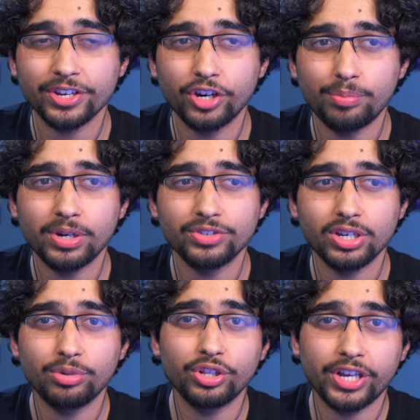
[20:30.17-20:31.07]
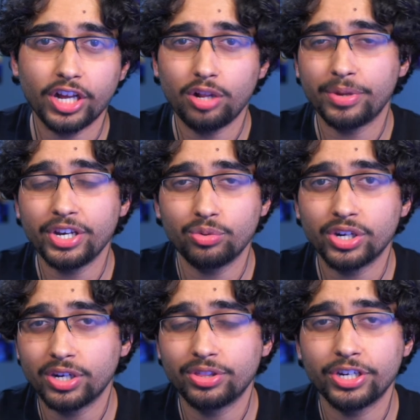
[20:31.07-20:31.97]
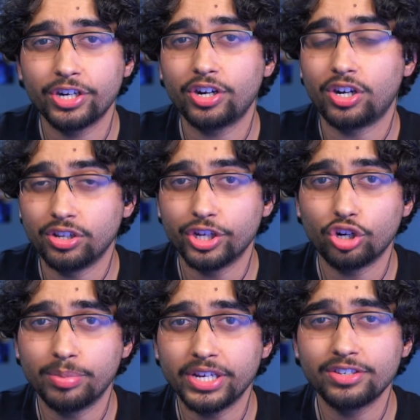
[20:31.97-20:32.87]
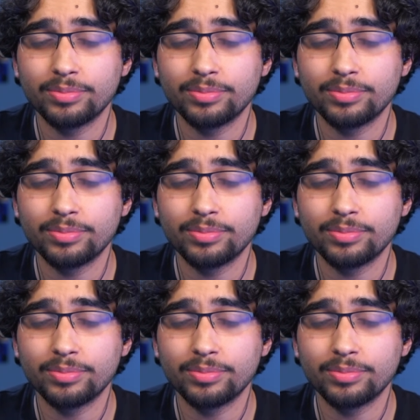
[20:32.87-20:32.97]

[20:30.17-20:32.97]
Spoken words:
I hope I was able to help anyone out there a little bit,